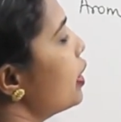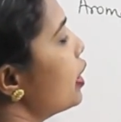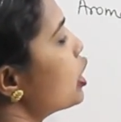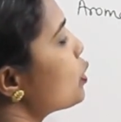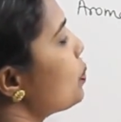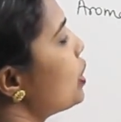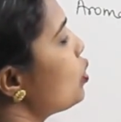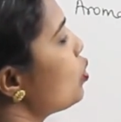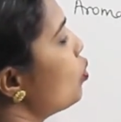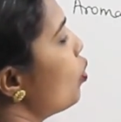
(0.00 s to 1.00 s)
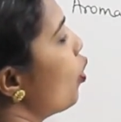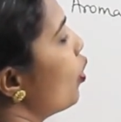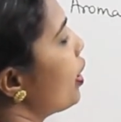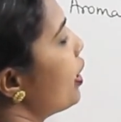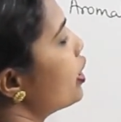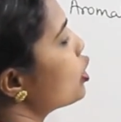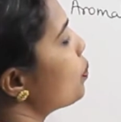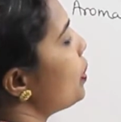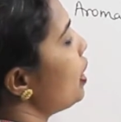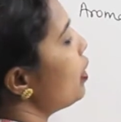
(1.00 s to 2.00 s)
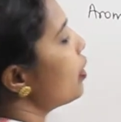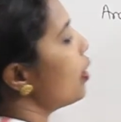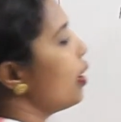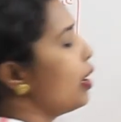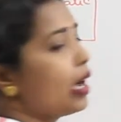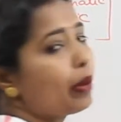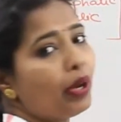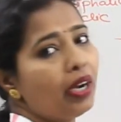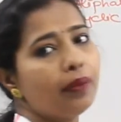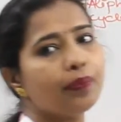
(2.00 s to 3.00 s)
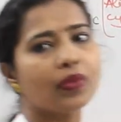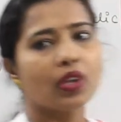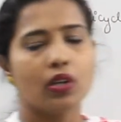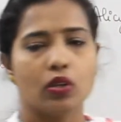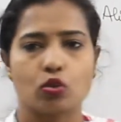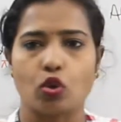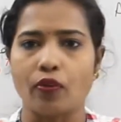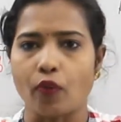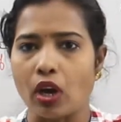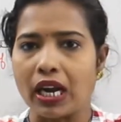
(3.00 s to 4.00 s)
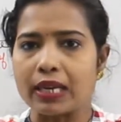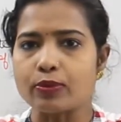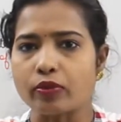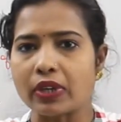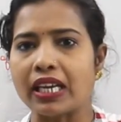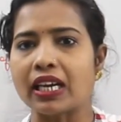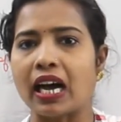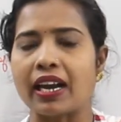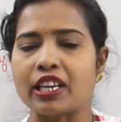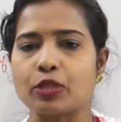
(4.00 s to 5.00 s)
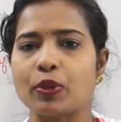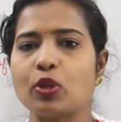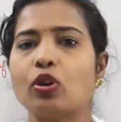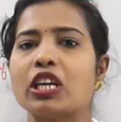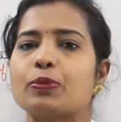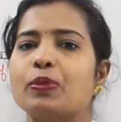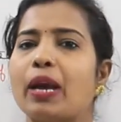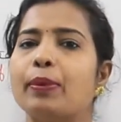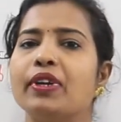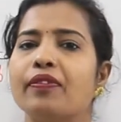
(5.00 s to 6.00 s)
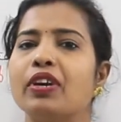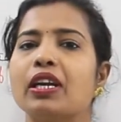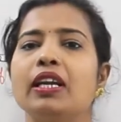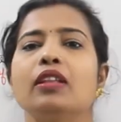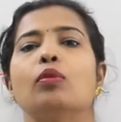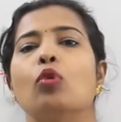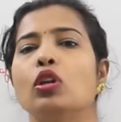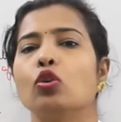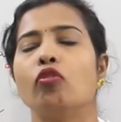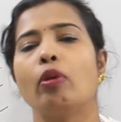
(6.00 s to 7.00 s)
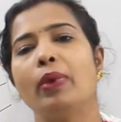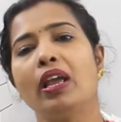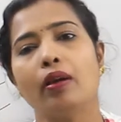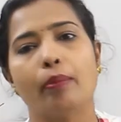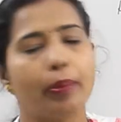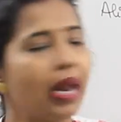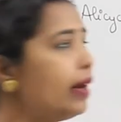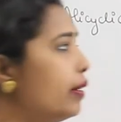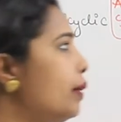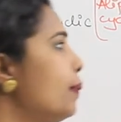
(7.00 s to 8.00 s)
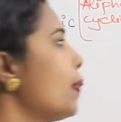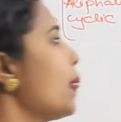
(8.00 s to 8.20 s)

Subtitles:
sp2 or sp hybrid. So if all atoms of the ring are sp2 or sp hybrid, definitely the molecule will be planar.